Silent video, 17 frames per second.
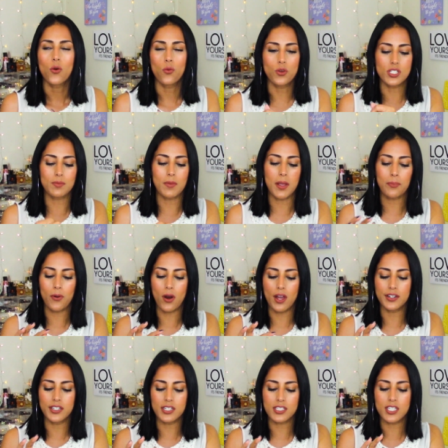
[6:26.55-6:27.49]
was my
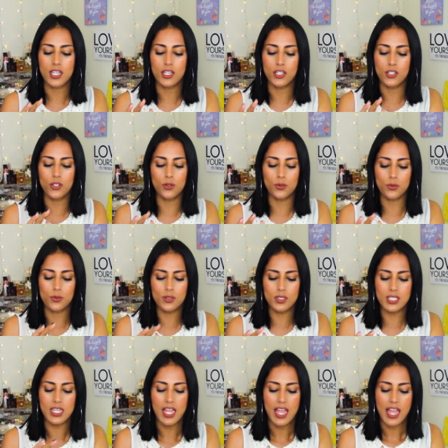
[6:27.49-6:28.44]
product
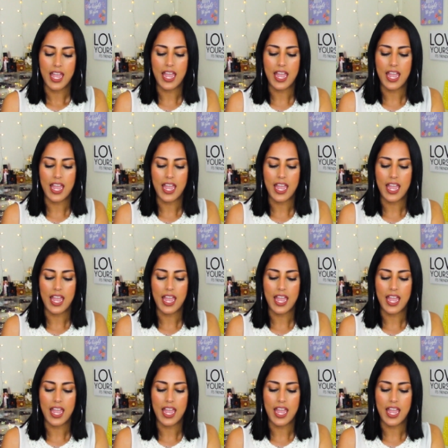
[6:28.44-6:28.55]
used?